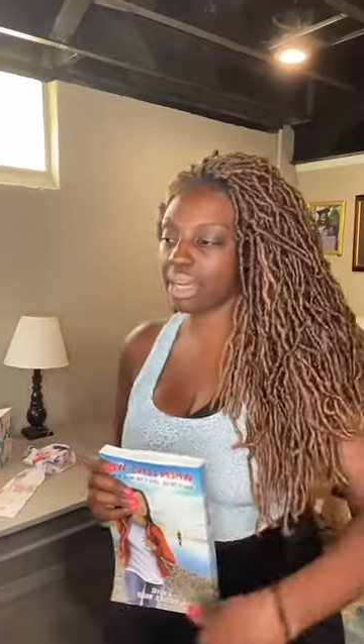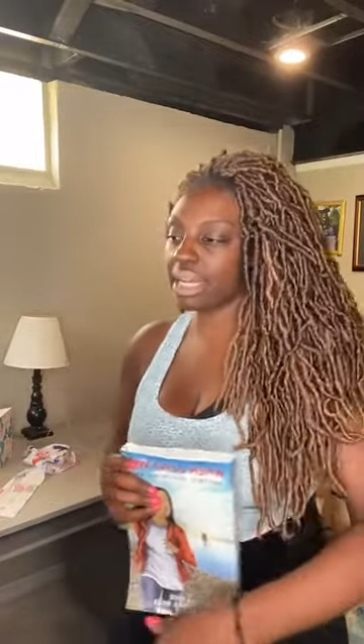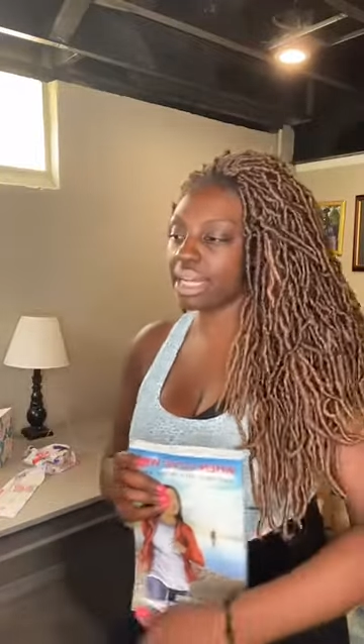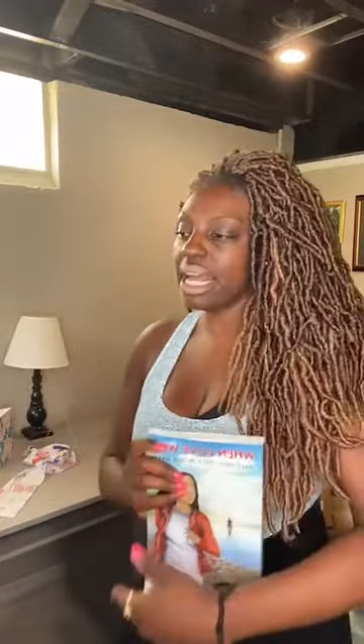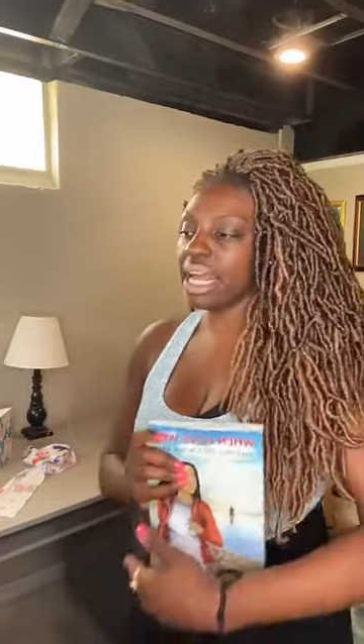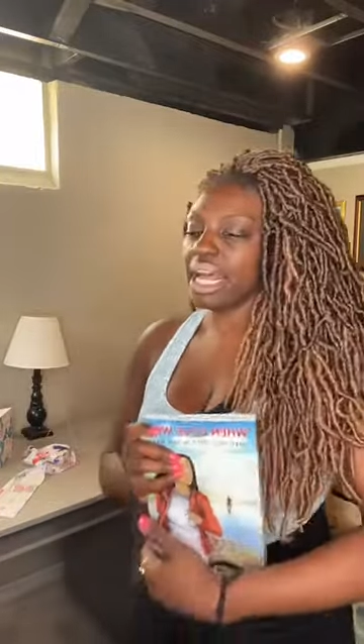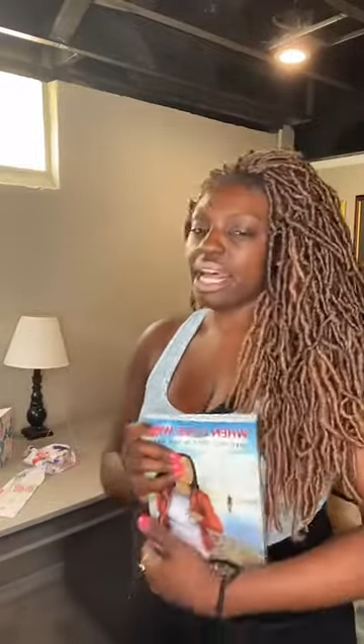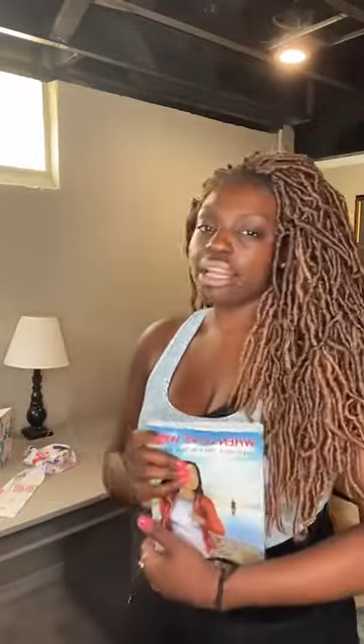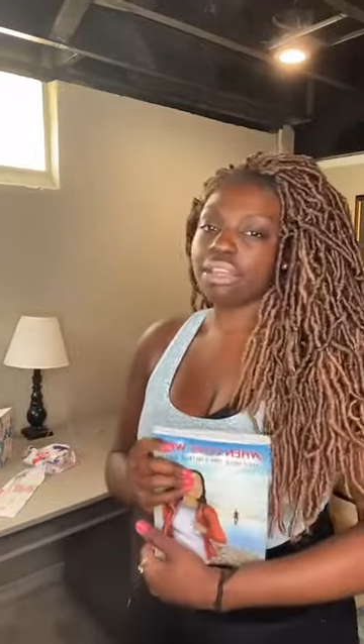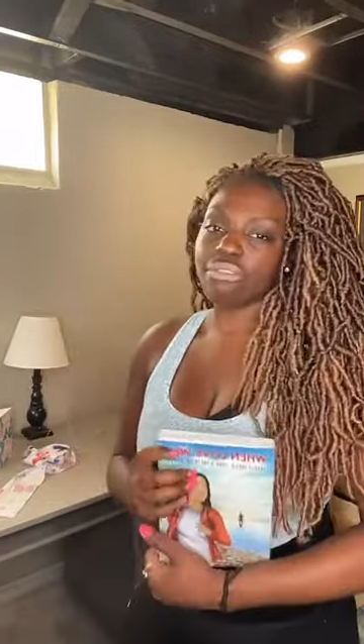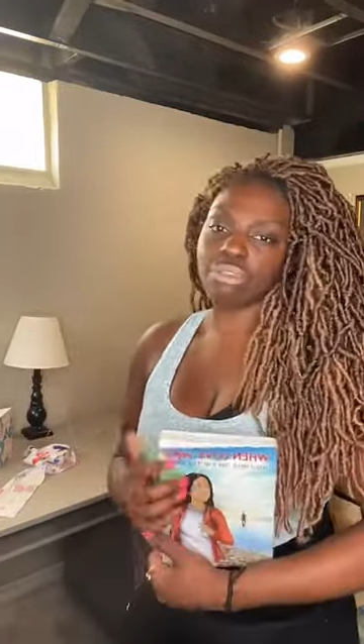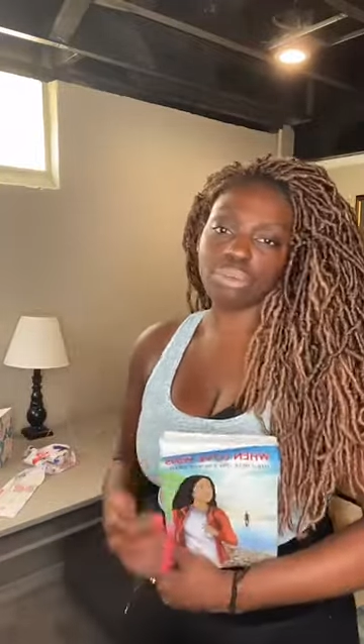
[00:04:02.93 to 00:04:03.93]
But
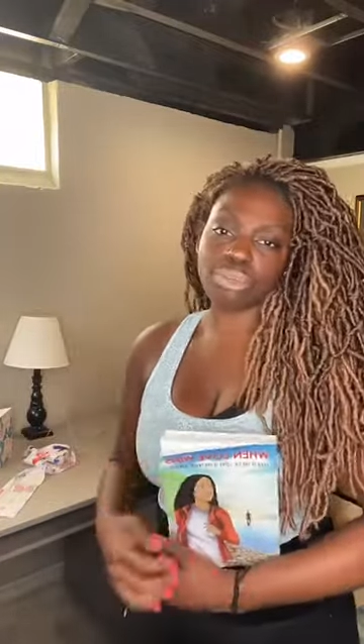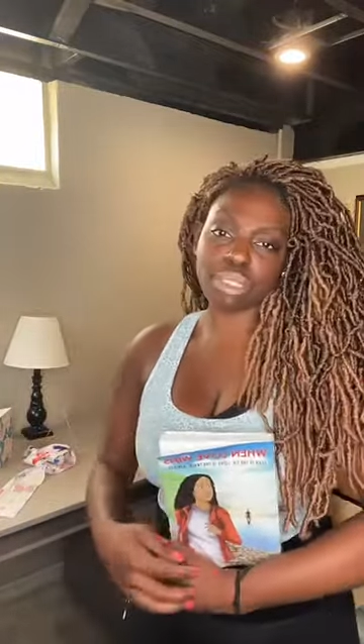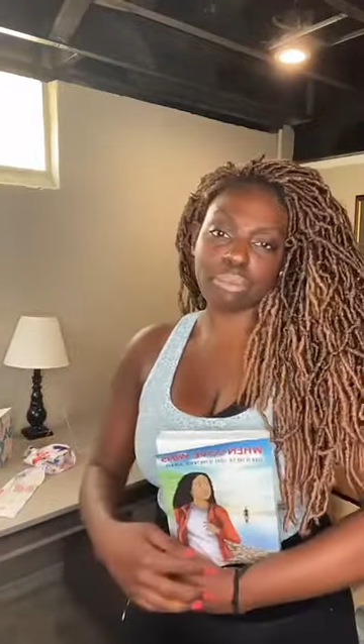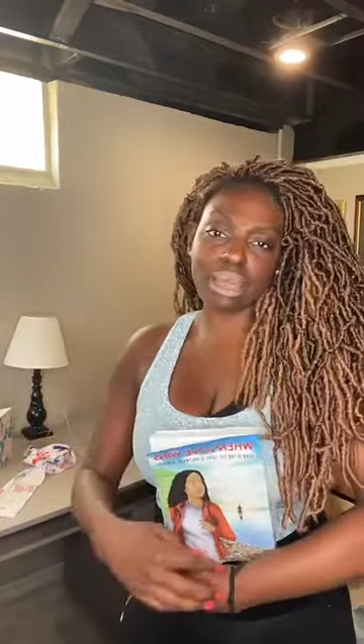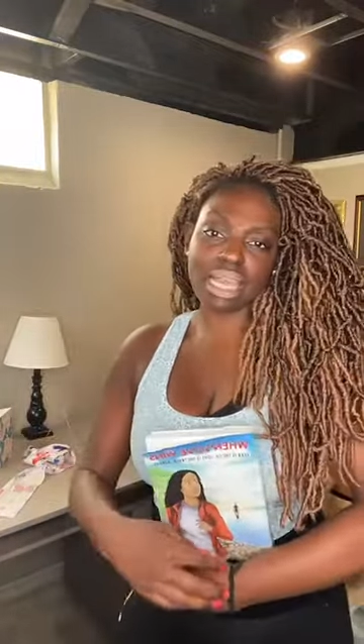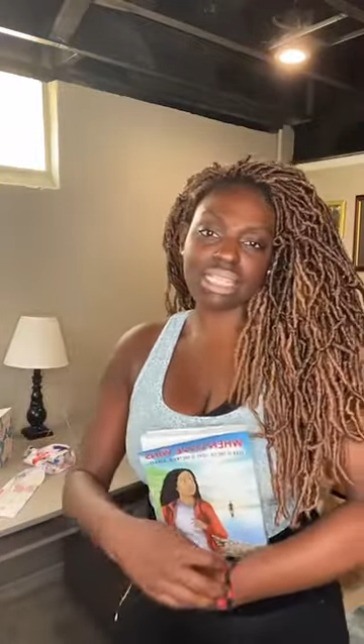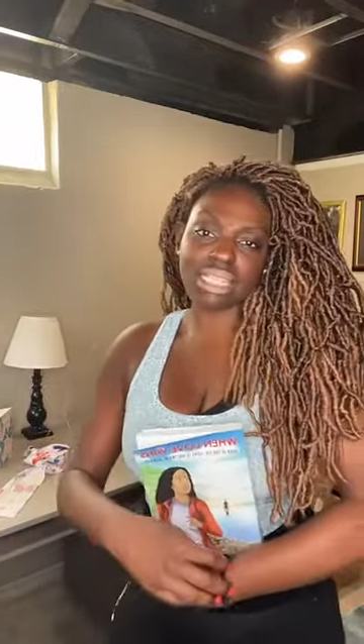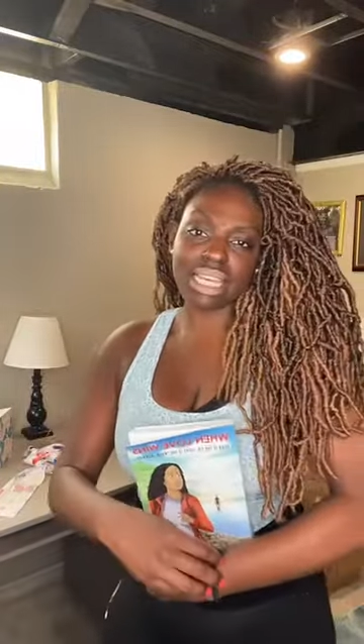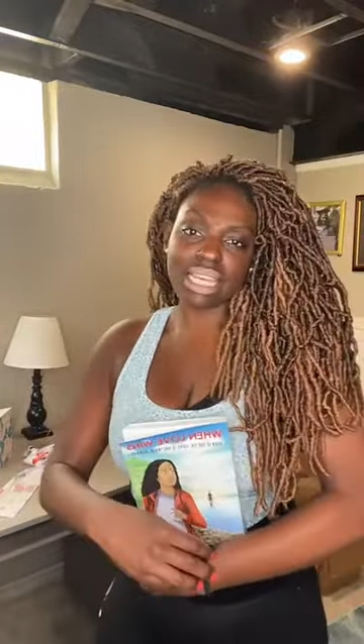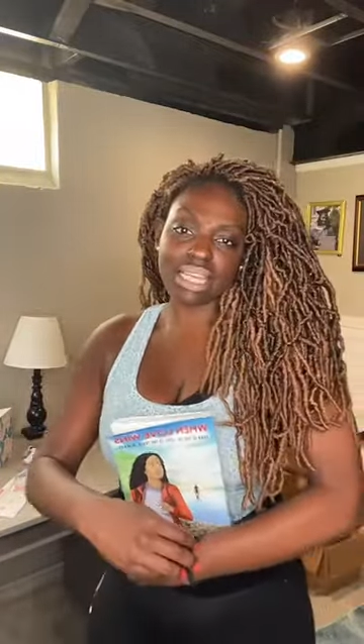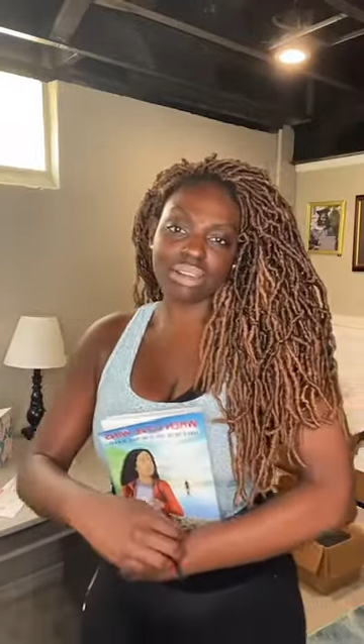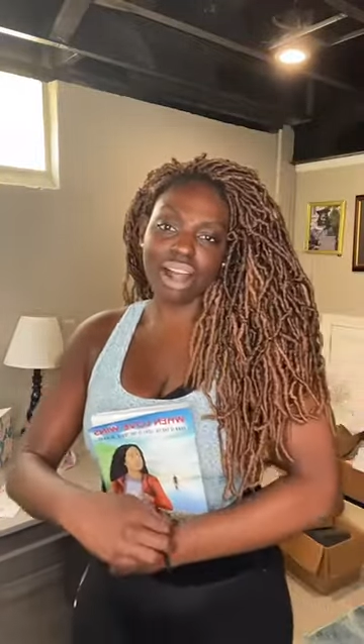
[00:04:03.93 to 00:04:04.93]
the food was
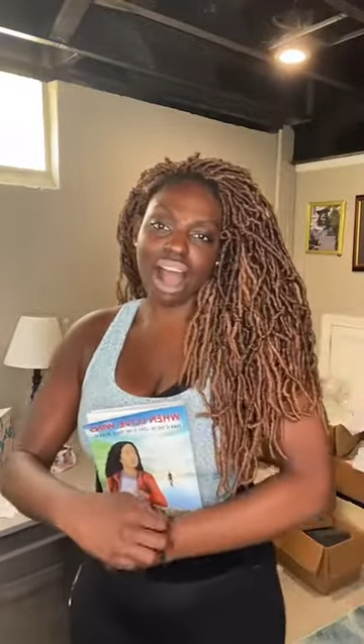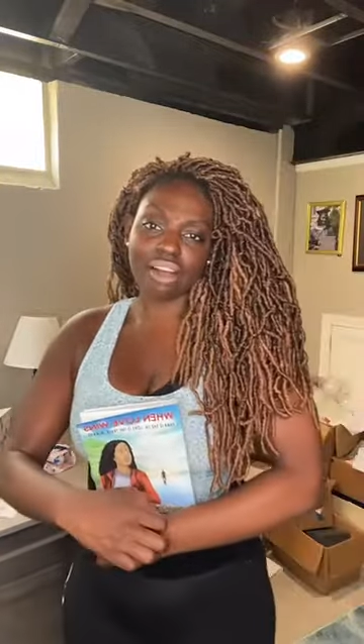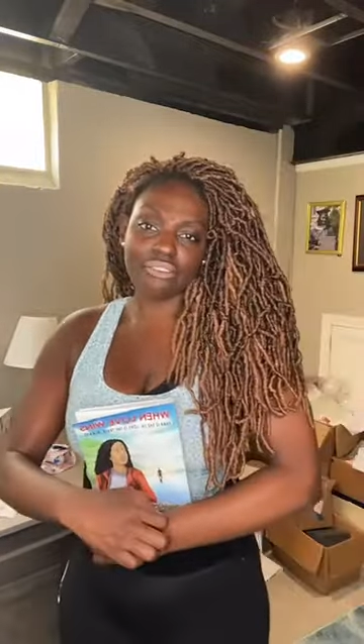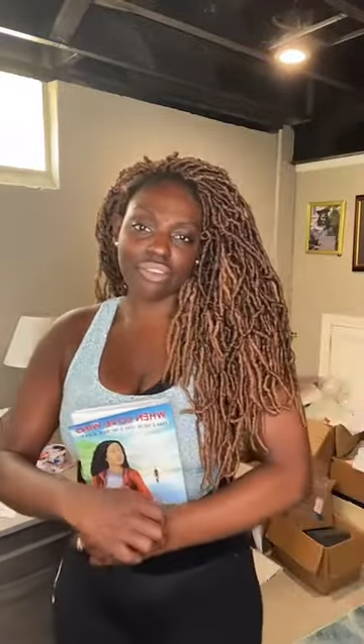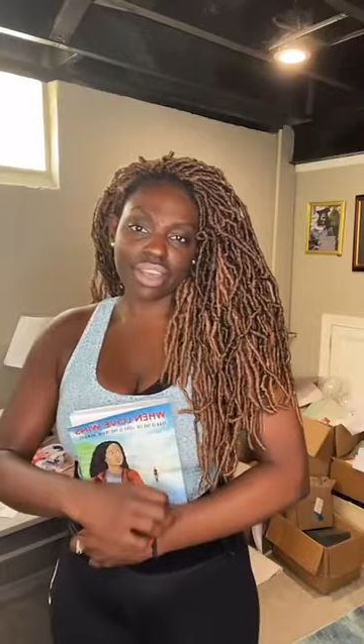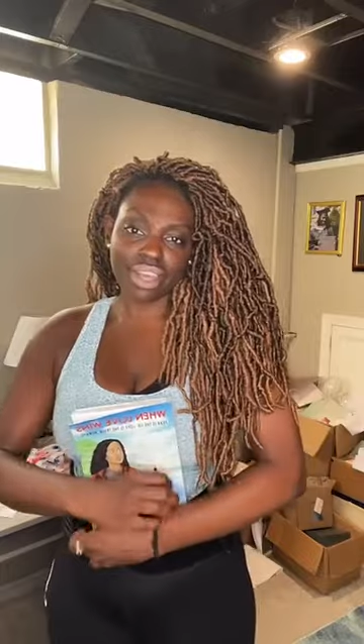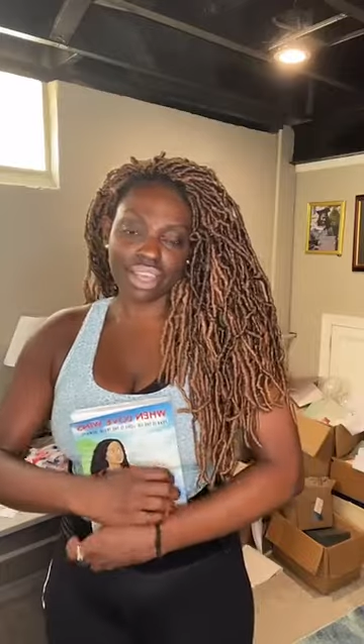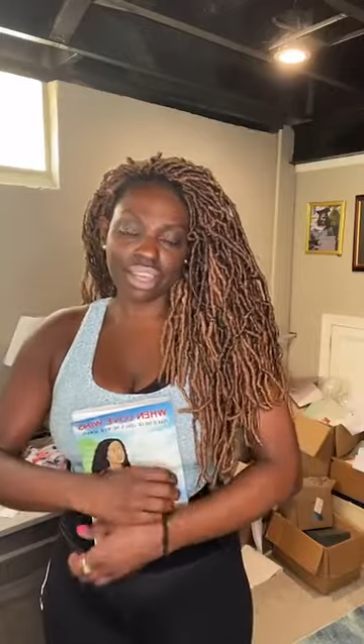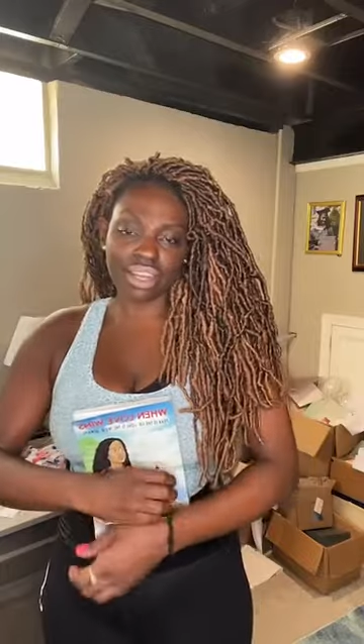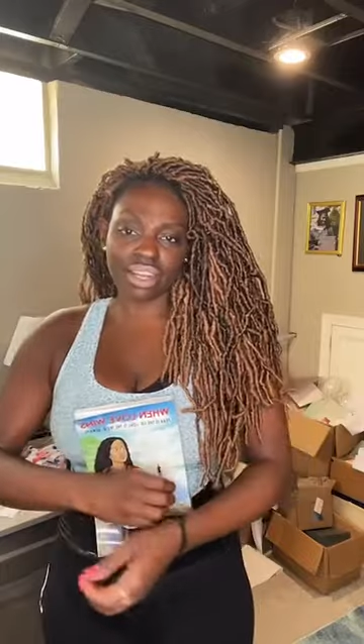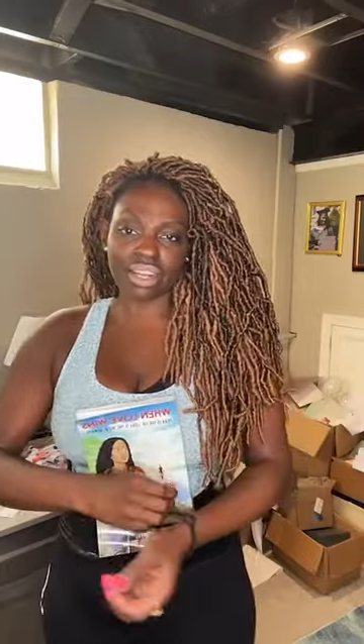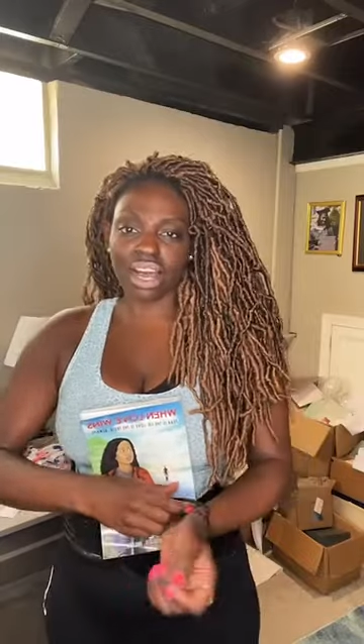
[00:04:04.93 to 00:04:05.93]
amazing. They're
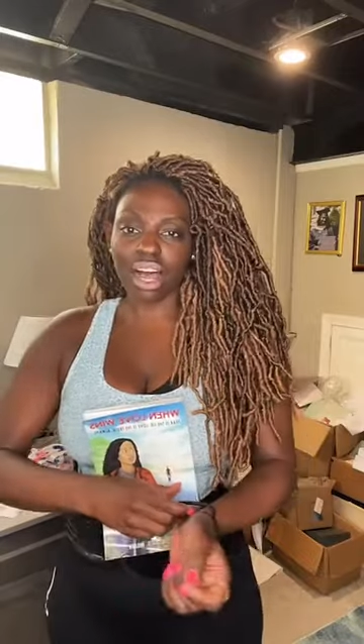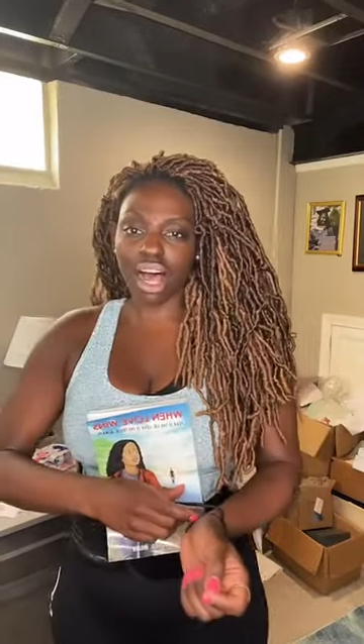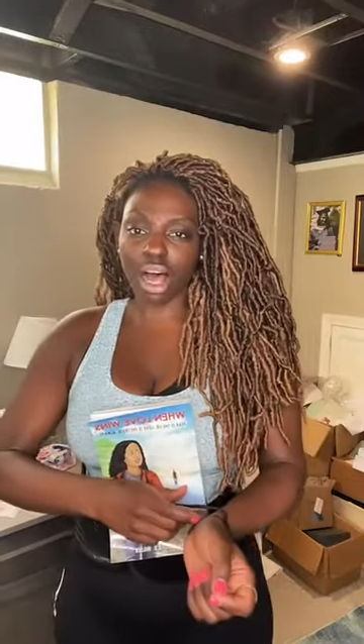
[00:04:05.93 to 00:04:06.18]
African.